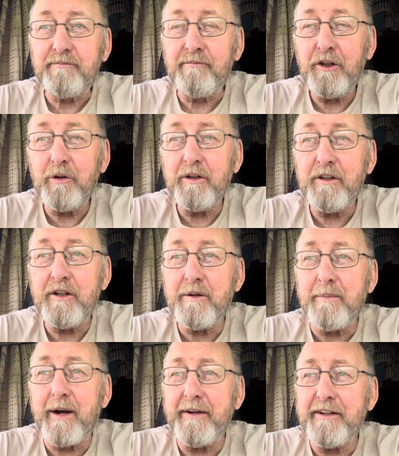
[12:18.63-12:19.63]
So I'd like to
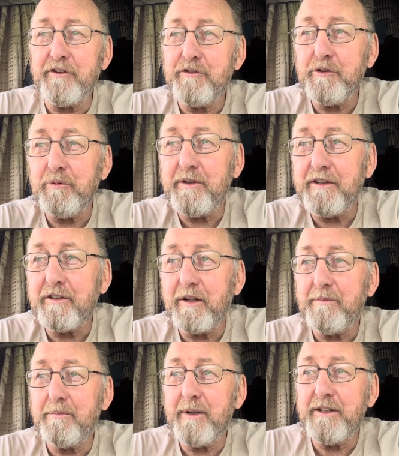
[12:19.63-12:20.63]
marry these 2 things
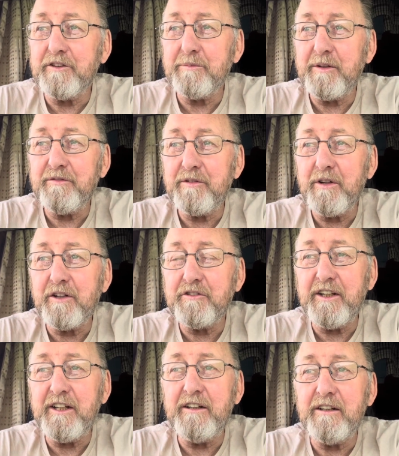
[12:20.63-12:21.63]
up and make something for us
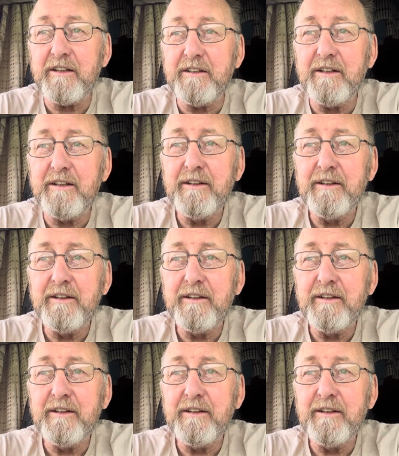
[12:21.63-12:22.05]
in England.